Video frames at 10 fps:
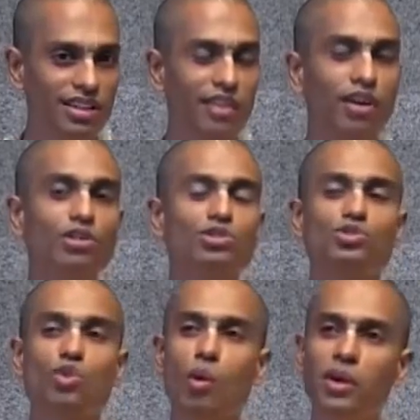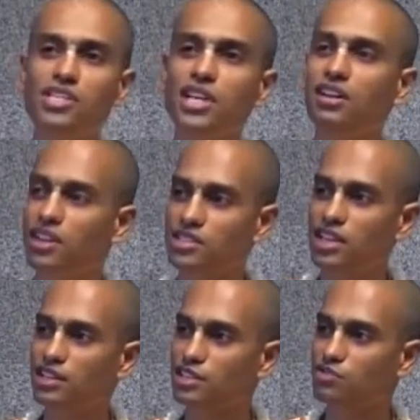They've got so much interest
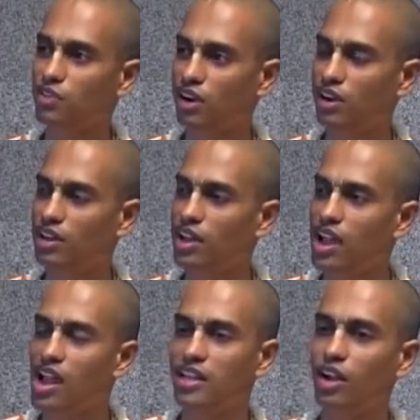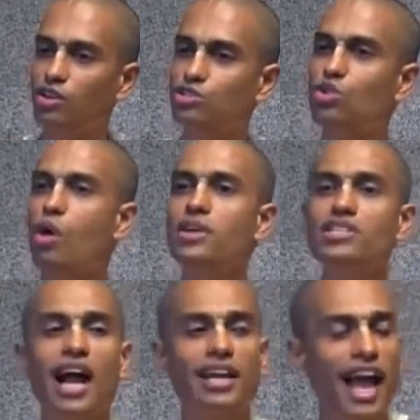in this world. They've got so much
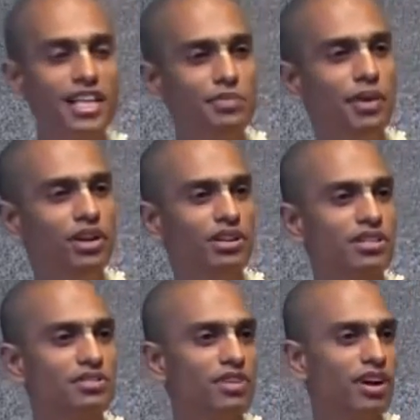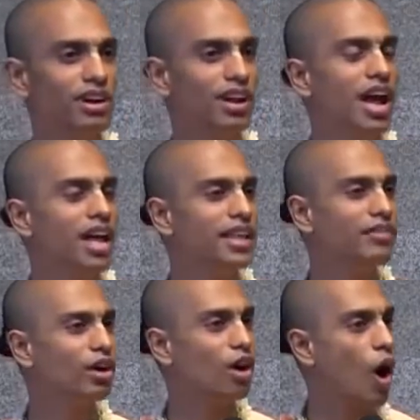attachment to this world.
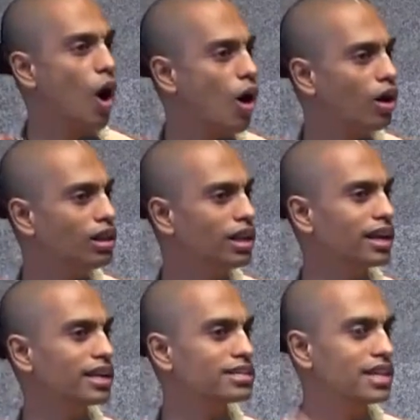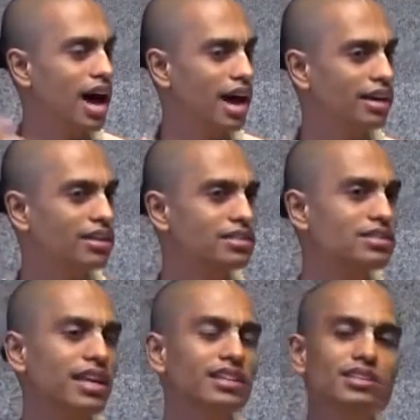They've got all the
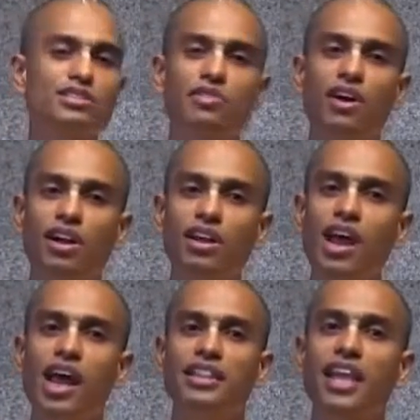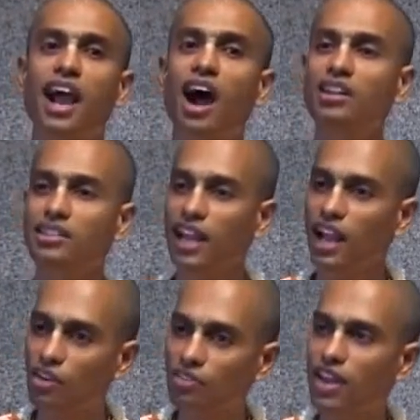desires in this world. They can't
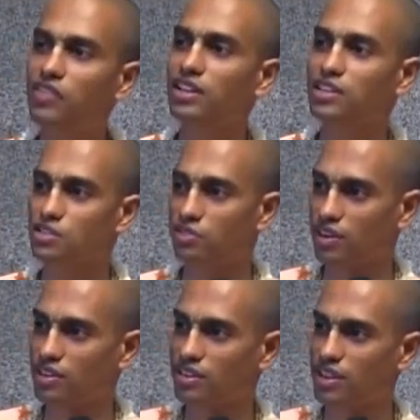think of leaving this world.